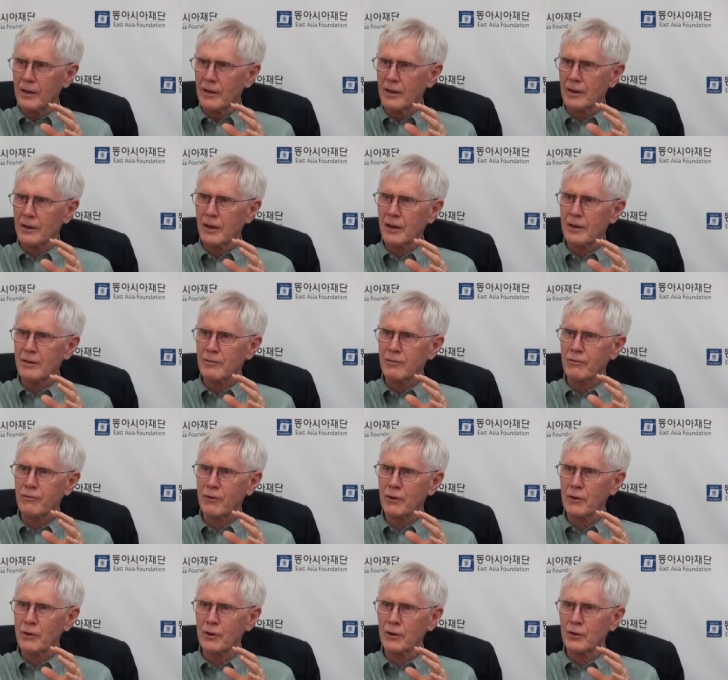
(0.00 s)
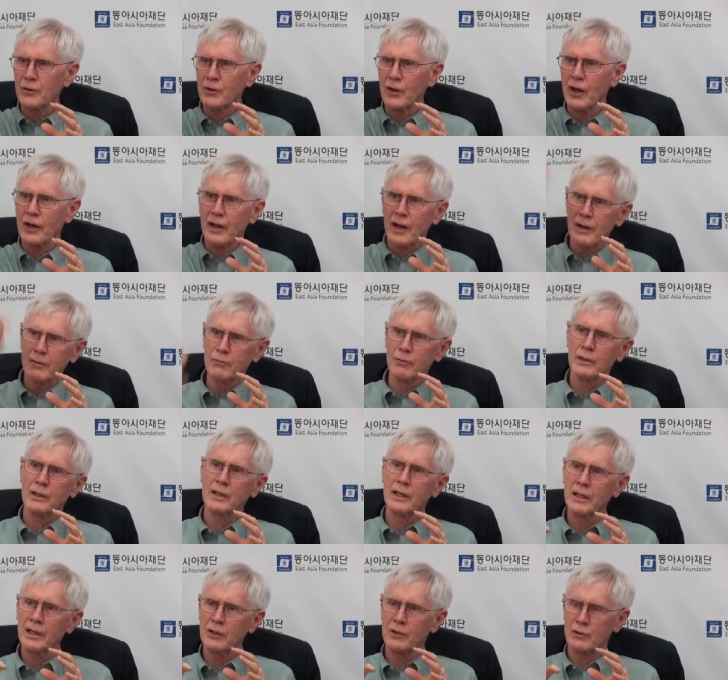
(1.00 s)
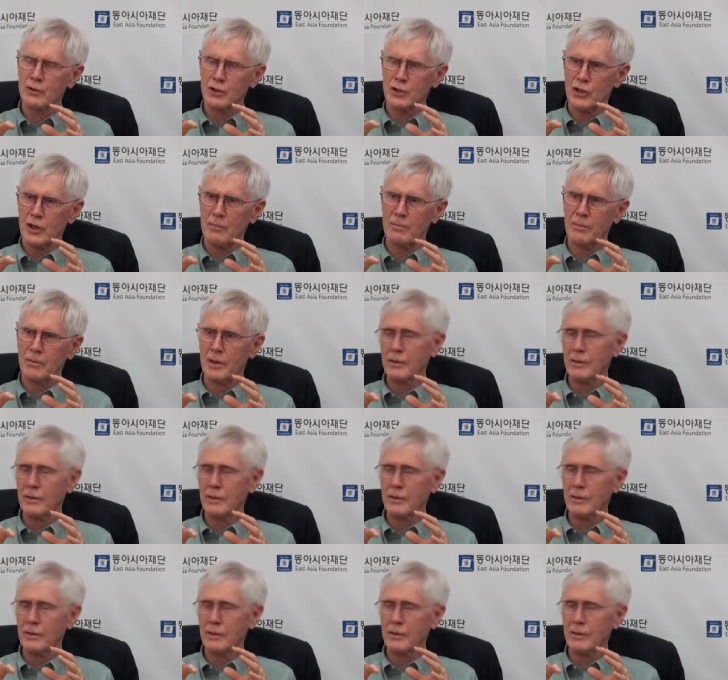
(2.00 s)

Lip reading: that confers on every leadership,